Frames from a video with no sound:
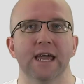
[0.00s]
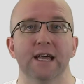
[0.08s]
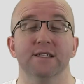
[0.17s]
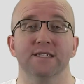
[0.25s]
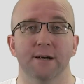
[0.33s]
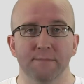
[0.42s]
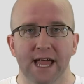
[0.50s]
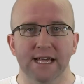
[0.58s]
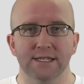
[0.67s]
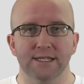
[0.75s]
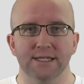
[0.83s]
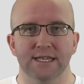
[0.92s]
In some
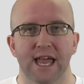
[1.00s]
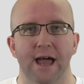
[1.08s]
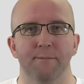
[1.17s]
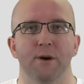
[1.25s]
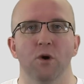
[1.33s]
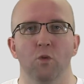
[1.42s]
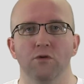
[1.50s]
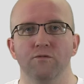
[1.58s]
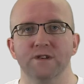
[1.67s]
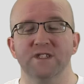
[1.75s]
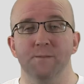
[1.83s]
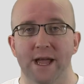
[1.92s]
cases, the app will
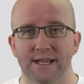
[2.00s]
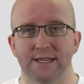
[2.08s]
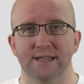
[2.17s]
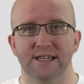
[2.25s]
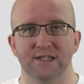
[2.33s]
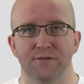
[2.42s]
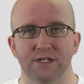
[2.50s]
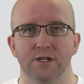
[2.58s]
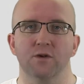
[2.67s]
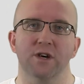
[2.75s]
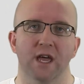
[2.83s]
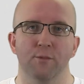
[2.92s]
respect that there's a
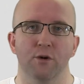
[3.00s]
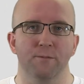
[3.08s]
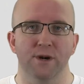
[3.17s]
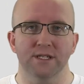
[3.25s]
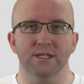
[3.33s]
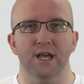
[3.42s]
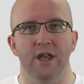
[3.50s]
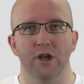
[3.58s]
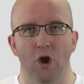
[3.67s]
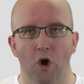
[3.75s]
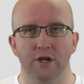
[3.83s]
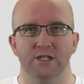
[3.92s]
physical keyboard present and
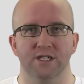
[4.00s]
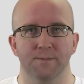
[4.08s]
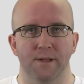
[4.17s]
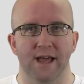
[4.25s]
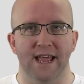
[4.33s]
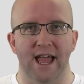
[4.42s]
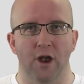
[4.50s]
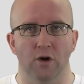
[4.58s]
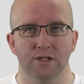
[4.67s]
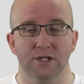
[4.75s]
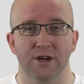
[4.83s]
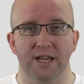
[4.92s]
not display an
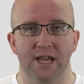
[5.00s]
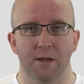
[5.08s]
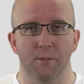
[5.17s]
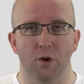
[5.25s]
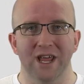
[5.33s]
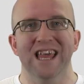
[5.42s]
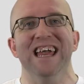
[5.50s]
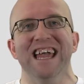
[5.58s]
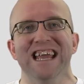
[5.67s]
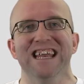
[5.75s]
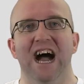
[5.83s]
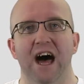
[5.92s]
on-screen keyboard.
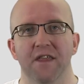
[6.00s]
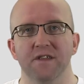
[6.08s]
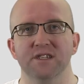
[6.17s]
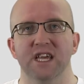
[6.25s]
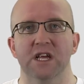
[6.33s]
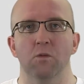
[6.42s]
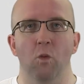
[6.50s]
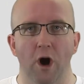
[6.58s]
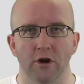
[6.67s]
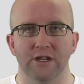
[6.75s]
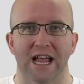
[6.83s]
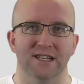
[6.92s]
In others, it
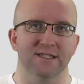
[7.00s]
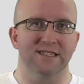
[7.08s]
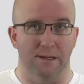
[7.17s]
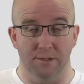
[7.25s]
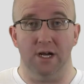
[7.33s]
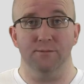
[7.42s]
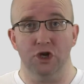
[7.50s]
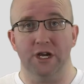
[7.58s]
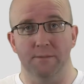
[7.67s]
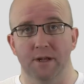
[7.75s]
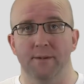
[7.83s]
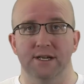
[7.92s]
won't. And sometimes you
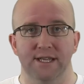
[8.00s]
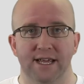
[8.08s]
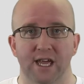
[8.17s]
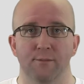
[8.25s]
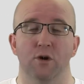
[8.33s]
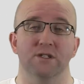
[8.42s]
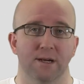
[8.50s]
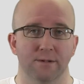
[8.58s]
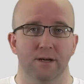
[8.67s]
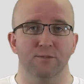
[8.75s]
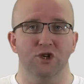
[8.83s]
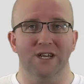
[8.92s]
can minimize that keyboard,
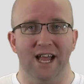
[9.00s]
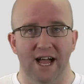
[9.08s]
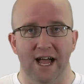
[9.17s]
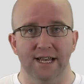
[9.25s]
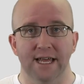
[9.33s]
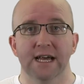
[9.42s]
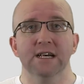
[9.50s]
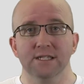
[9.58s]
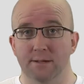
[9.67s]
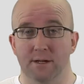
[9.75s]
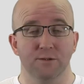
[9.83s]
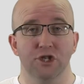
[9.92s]
sometimes you can't.
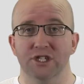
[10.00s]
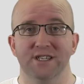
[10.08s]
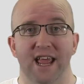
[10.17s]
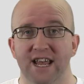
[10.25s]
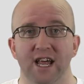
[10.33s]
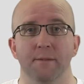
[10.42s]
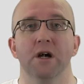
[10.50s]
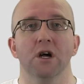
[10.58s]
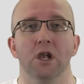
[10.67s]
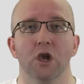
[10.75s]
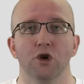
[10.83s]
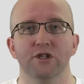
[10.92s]
Sometimes you just end up
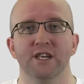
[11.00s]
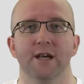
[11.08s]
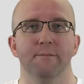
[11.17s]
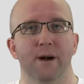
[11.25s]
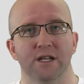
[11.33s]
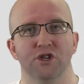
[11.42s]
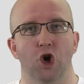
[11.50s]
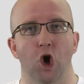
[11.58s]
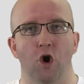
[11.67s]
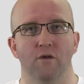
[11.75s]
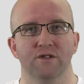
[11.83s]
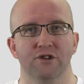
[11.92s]
losing a bunch
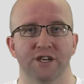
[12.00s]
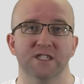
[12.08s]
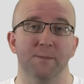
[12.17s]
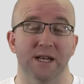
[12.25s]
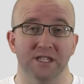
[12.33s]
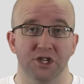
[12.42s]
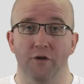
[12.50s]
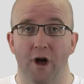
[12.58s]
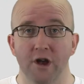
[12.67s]
of screen space, and you're